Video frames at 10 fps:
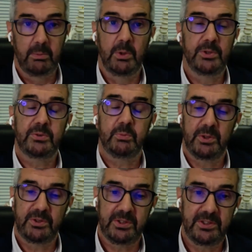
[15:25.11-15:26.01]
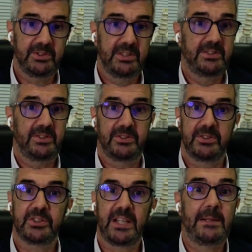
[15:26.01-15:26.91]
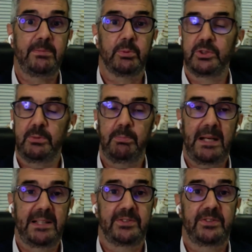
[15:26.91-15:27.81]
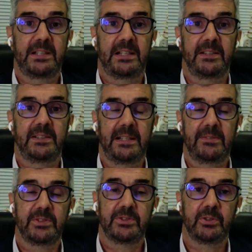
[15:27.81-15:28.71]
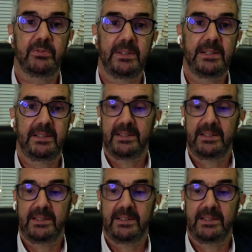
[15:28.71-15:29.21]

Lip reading: Once a disease has escaped, once you pass that, you have to sort of